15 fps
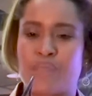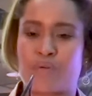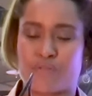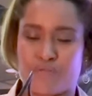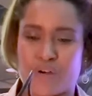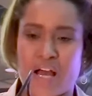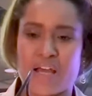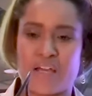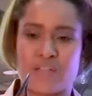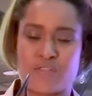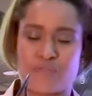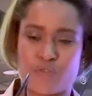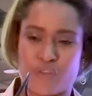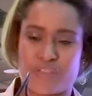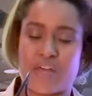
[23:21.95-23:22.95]
provide
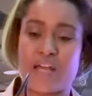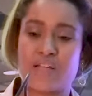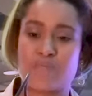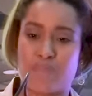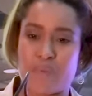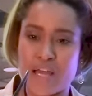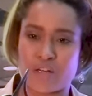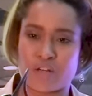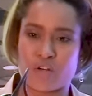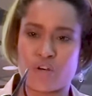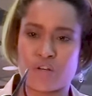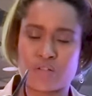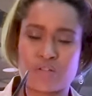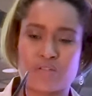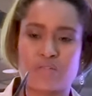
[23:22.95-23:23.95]
for that
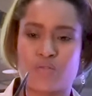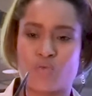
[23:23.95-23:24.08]
backlog,